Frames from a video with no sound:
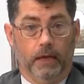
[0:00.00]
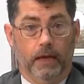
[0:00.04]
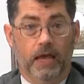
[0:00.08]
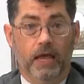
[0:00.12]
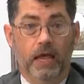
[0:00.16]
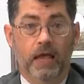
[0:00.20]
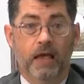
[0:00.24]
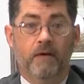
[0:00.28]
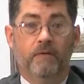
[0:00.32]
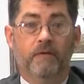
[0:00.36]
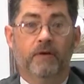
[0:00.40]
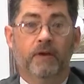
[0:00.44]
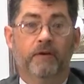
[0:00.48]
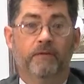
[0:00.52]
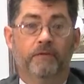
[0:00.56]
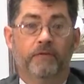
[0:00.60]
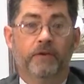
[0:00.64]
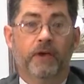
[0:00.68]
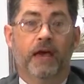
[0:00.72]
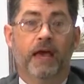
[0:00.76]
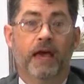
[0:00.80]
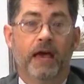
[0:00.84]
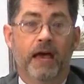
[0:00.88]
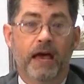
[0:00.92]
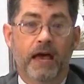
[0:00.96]
even if
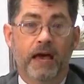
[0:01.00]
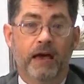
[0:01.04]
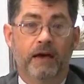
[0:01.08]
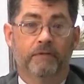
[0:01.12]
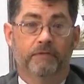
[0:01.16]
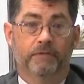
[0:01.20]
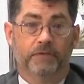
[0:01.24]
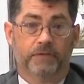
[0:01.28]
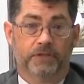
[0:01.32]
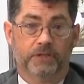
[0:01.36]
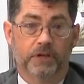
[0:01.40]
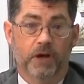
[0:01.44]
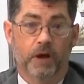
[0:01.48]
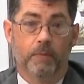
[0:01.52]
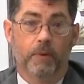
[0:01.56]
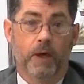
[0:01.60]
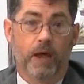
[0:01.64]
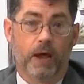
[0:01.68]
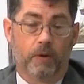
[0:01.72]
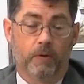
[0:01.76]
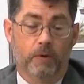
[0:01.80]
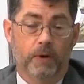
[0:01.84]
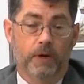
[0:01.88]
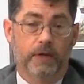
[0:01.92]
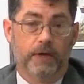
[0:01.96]
you have some
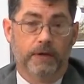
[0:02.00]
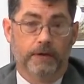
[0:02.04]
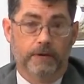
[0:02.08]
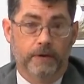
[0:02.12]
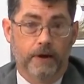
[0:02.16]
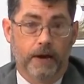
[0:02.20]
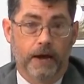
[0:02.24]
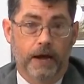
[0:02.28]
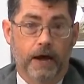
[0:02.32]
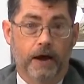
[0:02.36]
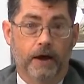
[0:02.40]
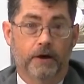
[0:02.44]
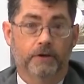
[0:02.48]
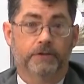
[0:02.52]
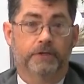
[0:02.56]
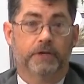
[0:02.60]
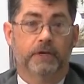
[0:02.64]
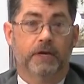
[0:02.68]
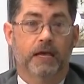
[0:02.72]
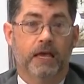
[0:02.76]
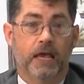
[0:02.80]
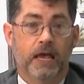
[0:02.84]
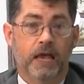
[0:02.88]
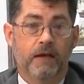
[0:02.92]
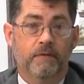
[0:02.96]
equity in your house,
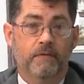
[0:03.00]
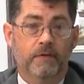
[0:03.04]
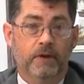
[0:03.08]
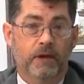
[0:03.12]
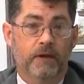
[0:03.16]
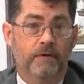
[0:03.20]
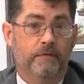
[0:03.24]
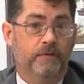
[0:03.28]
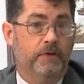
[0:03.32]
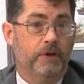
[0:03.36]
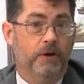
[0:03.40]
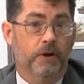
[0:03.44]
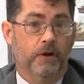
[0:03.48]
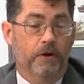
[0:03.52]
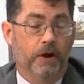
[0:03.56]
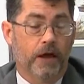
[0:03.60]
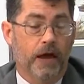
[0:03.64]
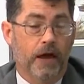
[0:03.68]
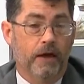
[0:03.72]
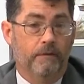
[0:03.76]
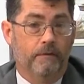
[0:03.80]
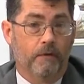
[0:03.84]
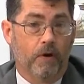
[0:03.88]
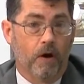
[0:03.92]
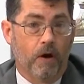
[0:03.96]
and even if you don't
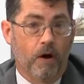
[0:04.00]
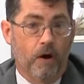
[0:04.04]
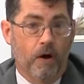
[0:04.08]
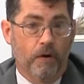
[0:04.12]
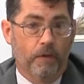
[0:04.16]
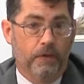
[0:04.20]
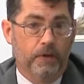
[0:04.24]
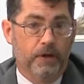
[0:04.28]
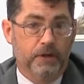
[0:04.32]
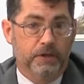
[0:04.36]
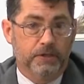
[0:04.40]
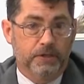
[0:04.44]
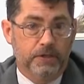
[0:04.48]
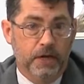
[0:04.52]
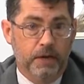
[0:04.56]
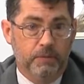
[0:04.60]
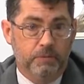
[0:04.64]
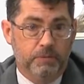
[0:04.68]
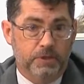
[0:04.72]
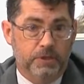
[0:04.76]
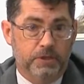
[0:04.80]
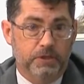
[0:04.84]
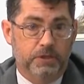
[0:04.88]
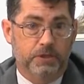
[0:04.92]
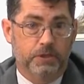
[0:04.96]
have all the
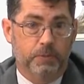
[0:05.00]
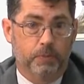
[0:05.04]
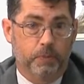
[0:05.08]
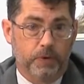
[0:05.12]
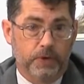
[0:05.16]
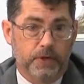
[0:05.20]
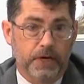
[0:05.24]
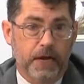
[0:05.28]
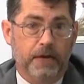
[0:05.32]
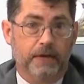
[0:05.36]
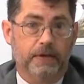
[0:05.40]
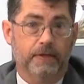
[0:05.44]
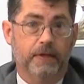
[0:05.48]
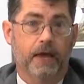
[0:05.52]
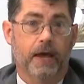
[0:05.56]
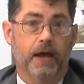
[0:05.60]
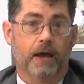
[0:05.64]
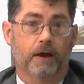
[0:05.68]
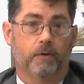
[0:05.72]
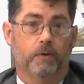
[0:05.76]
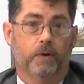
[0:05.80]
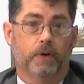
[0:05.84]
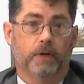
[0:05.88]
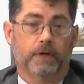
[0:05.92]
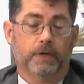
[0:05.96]
exemptions to protect the
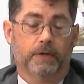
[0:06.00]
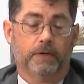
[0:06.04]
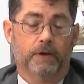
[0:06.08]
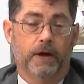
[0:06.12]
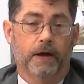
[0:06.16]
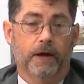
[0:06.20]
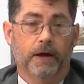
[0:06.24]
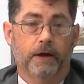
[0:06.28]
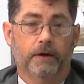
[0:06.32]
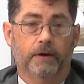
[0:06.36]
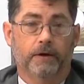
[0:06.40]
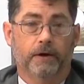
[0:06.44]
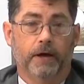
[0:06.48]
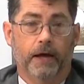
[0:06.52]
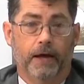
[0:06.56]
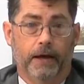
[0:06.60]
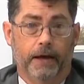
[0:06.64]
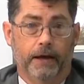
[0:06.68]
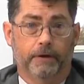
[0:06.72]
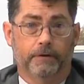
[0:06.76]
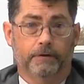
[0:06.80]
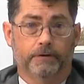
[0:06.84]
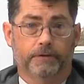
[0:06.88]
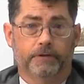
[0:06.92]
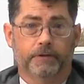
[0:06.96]
equity in your
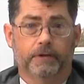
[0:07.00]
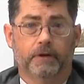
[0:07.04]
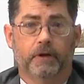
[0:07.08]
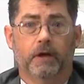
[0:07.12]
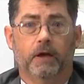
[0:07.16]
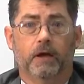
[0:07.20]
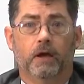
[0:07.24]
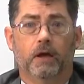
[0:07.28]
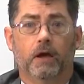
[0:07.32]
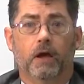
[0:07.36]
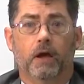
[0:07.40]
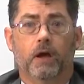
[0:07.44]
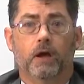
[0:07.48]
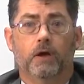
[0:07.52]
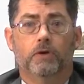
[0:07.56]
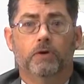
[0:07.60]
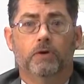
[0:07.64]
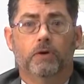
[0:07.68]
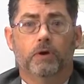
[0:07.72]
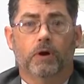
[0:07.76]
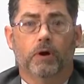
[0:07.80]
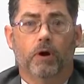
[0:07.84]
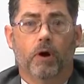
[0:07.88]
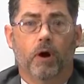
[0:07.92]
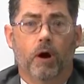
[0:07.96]
house,
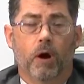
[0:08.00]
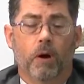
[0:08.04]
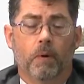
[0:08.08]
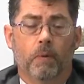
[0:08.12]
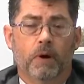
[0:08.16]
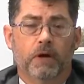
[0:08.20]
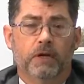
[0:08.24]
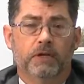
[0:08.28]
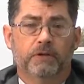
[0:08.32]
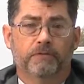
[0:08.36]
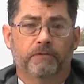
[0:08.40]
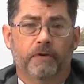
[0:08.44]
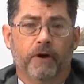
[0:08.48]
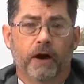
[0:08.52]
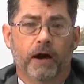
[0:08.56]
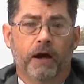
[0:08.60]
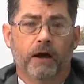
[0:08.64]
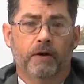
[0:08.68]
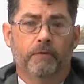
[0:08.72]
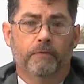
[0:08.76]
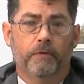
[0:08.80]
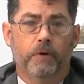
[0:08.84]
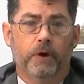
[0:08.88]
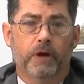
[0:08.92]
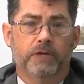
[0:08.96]
you can always
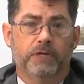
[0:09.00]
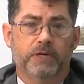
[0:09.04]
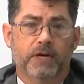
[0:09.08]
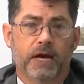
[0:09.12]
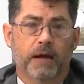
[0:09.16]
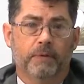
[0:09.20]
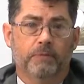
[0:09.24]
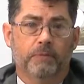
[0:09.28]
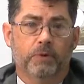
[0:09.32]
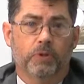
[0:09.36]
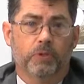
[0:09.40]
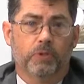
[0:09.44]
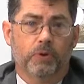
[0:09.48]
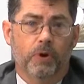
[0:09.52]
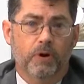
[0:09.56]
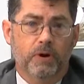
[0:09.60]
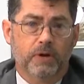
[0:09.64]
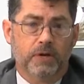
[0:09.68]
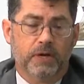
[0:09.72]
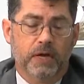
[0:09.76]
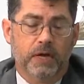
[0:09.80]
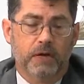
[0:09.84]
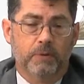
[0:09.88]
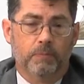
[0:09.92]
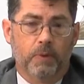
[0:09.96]
file for a Chapter
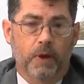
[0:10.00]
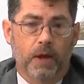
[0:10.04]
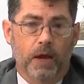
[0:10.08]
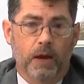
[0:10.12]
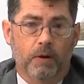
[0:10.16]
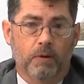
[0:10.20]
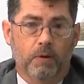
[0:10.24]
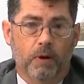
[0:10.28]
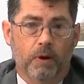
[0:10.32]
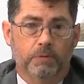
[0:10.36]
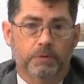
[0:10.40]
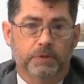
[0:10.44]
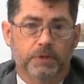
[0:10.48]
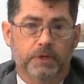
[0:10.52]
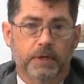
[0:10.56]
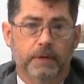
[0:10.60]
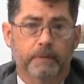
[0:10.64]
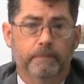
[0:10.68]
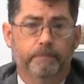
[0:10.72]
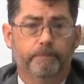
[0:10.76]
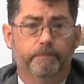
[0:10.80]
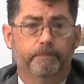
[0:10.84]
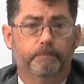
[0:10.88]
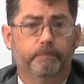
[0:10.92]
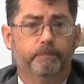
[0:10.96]
13 bankruptcy.